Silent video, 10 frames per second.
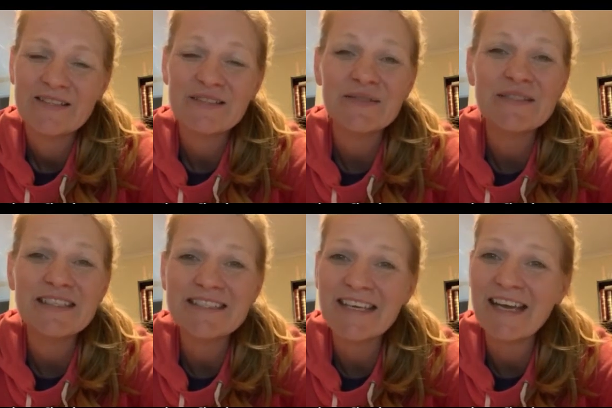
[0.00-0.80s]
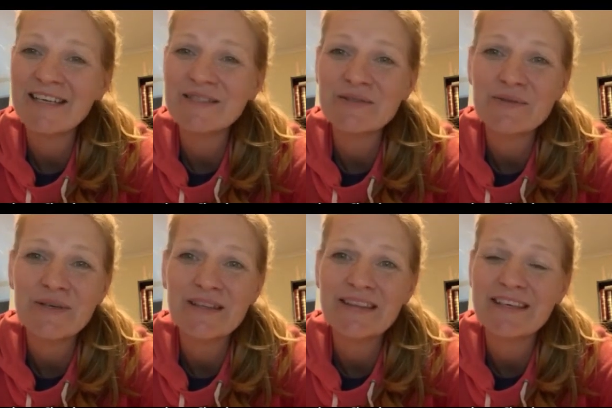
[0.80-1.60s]
So today, do
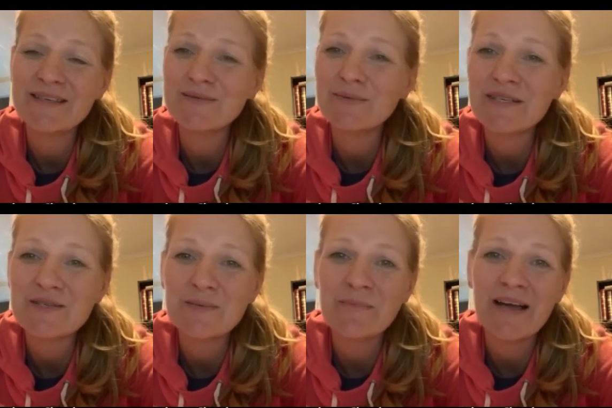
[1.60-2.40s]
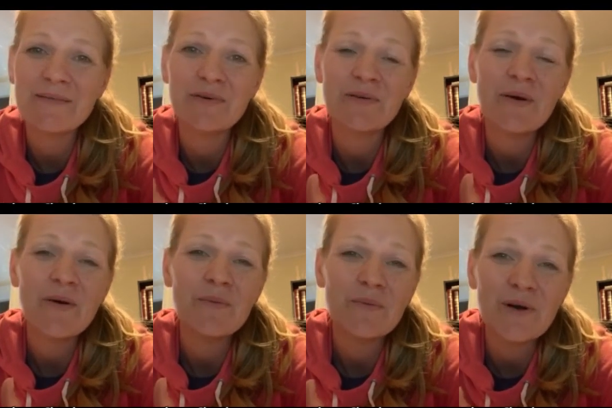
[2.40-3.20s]
good things, read your Bible,
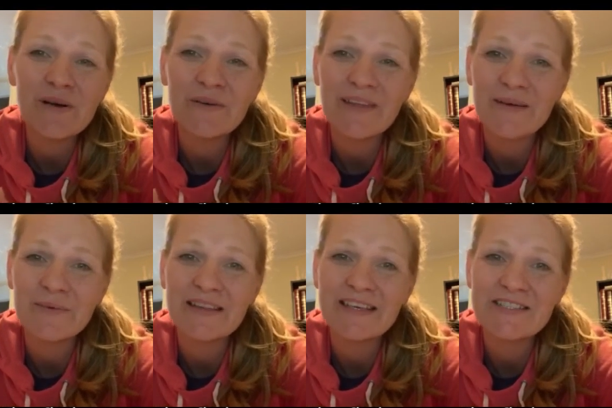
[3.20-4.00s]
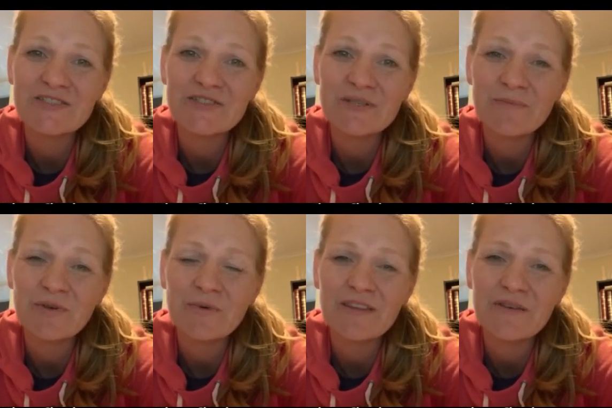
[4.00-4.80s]
work on that relationship
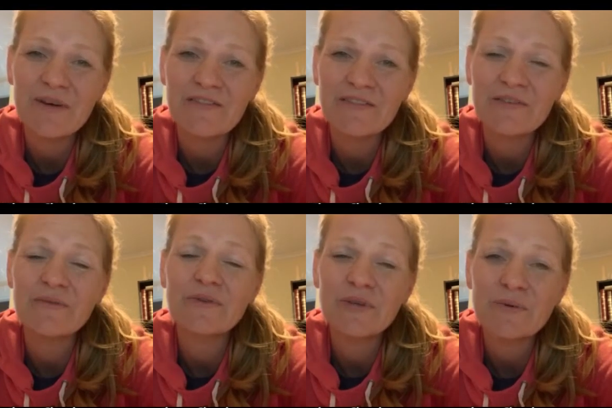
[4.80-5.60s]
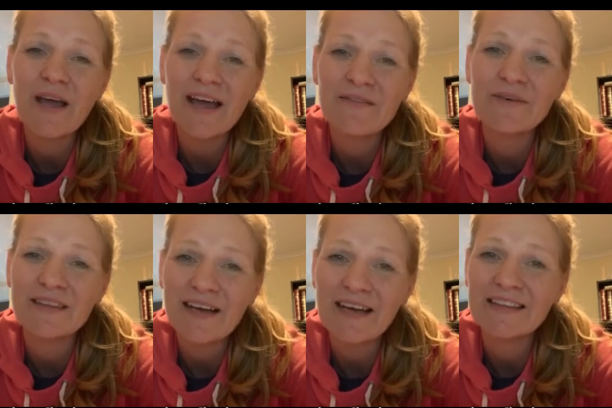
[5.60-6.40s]
you have
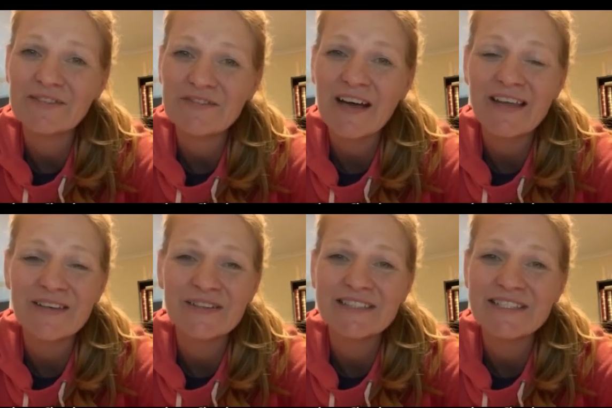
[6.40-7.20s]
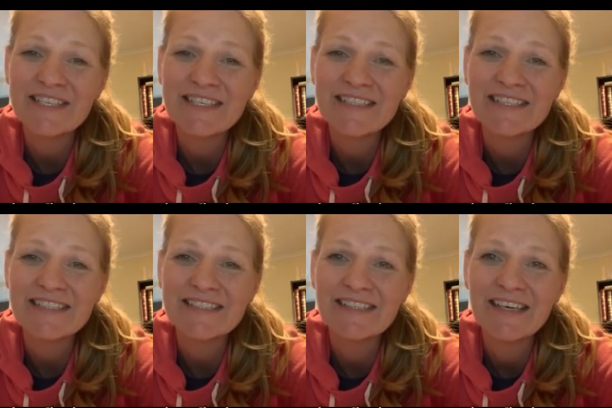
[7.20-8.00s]
with God the Father and
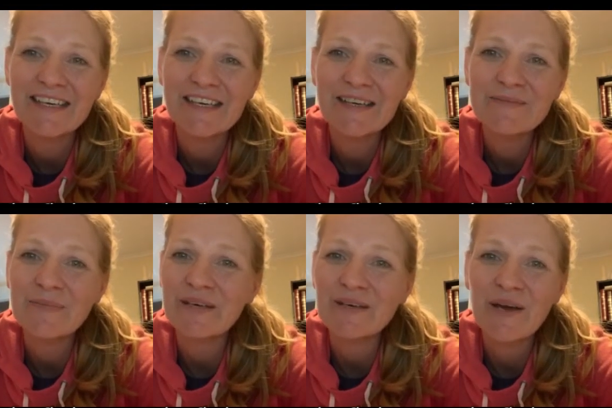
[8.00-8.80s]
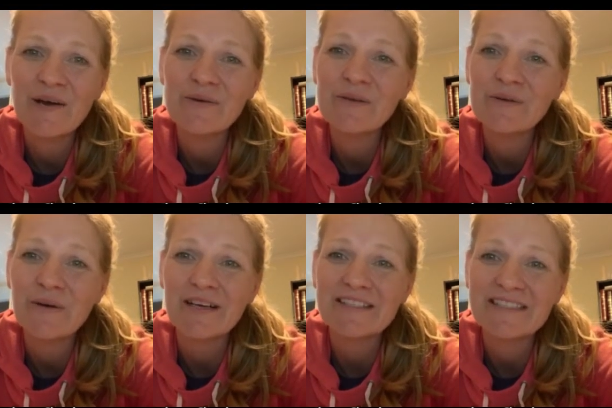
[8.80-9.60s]
Jesus. But know you
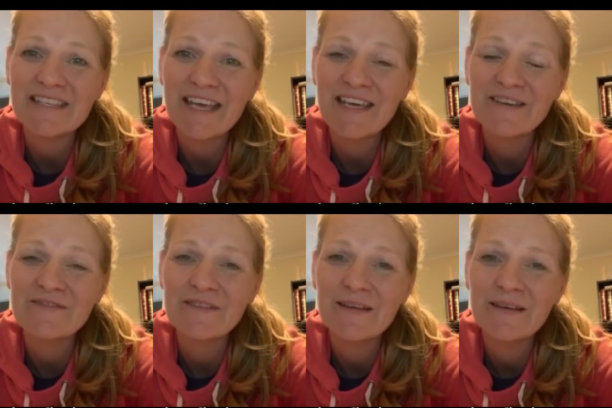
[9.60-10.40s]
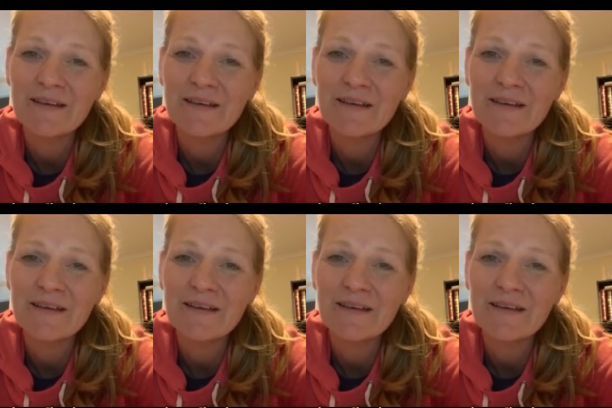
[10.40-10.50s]
are saved.